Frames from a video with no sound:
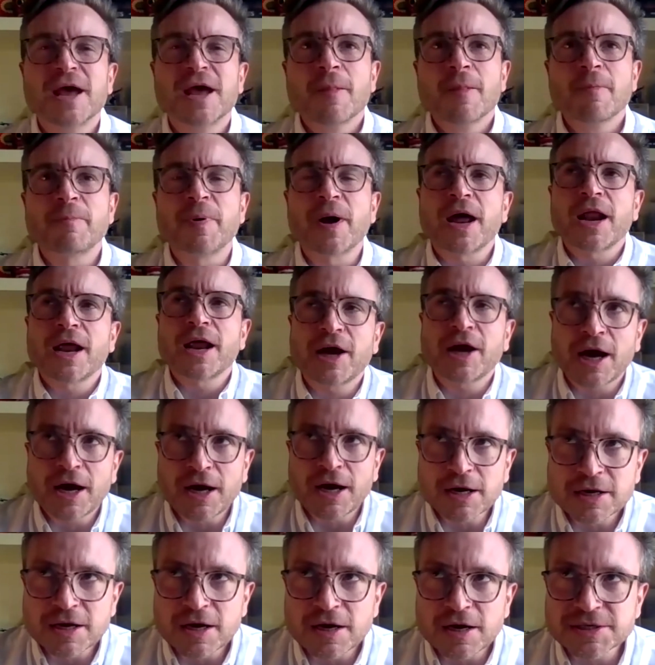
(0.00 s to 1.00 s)
But
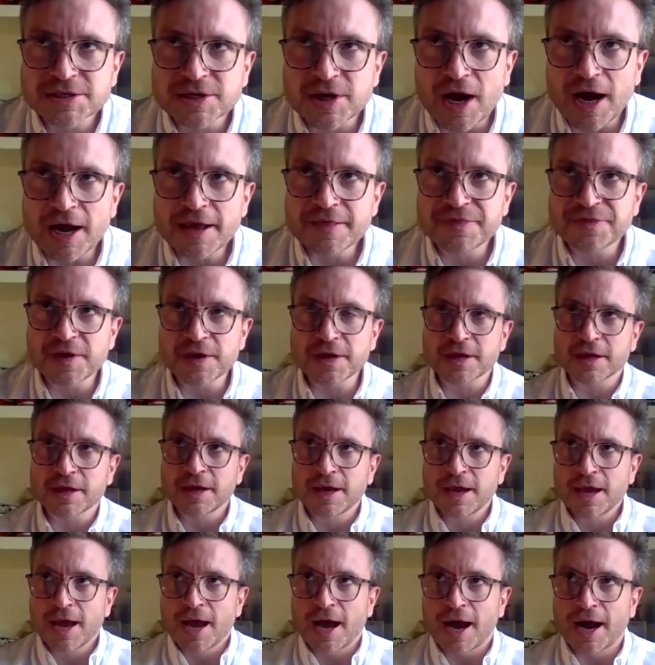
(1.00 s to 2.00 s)
our cars, I think
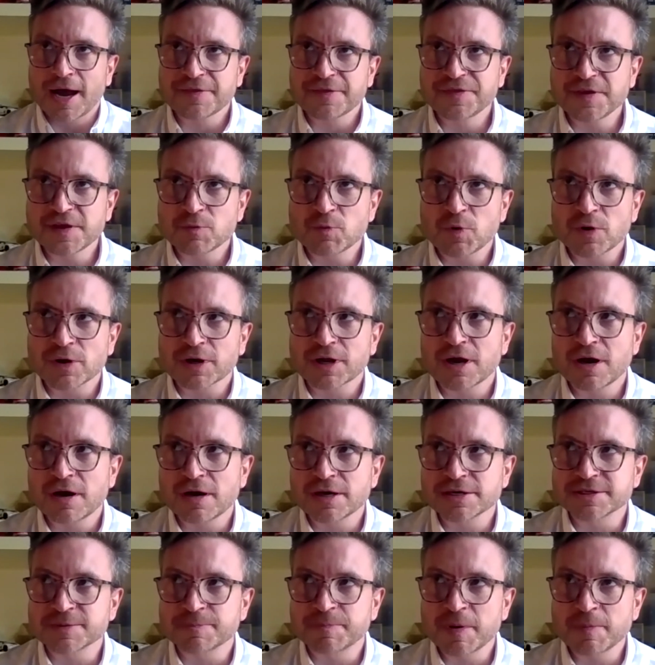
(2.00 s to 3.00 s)
what
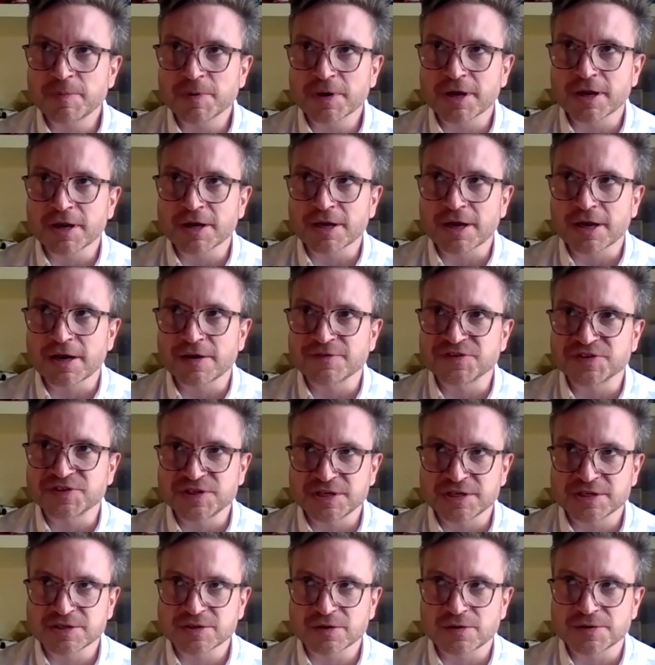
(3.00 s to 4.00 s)
cars, people are going to kind of
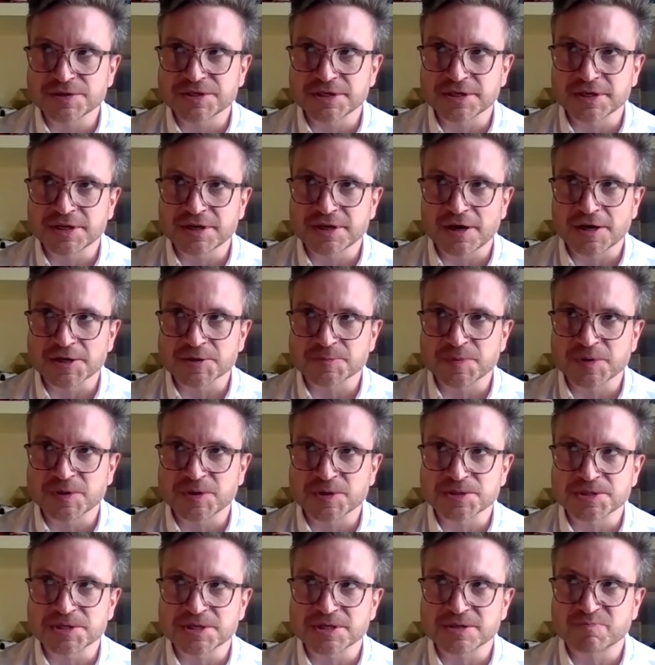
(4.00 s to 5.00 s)
seek solace in cars
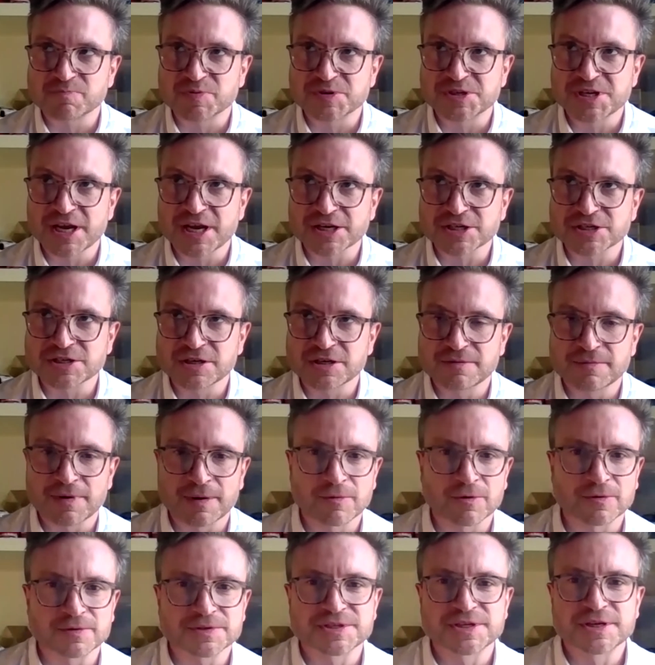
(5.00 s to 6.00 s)
because it's protection. I'm
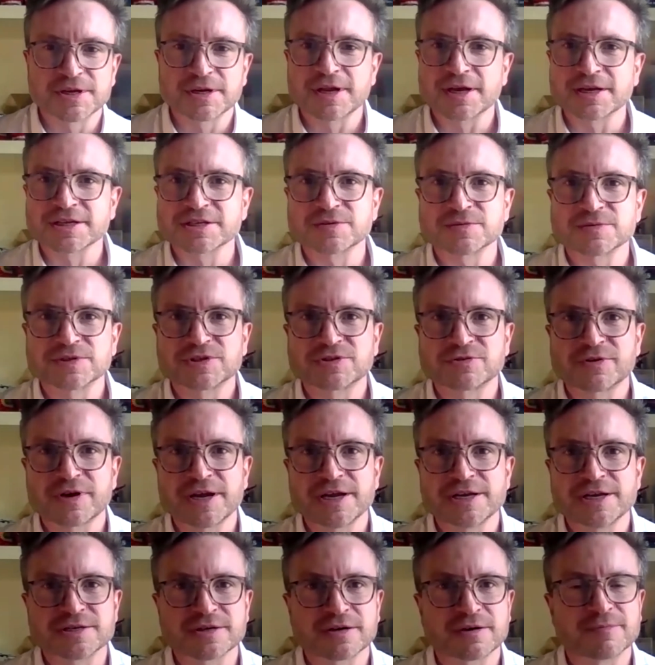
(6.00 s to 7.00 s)
not sitting next to a
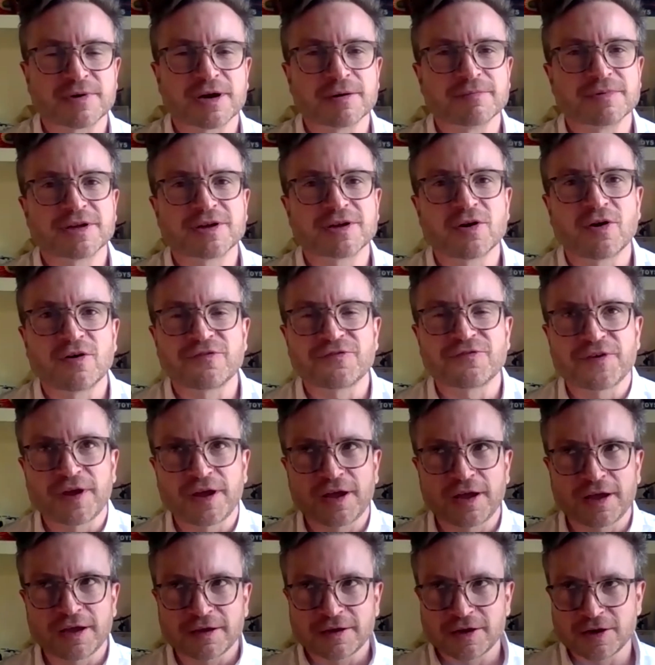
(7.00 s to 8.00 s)
stranger. It might be
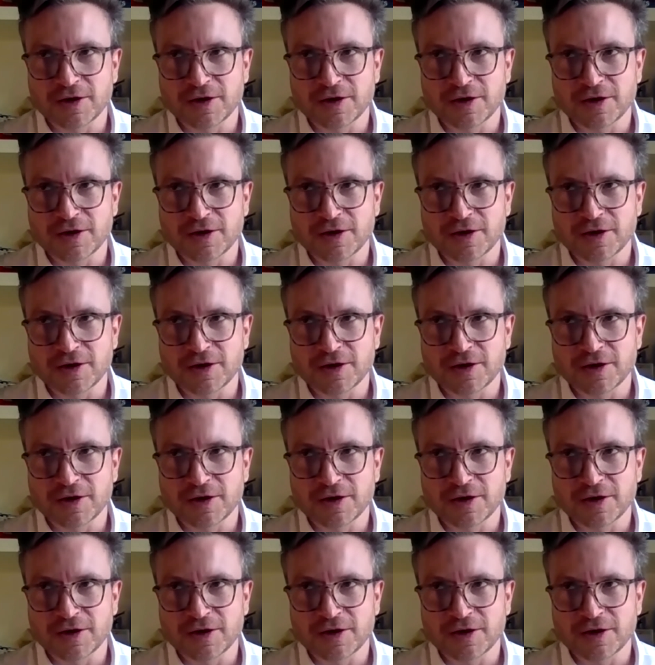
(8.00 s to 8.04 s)
coughing.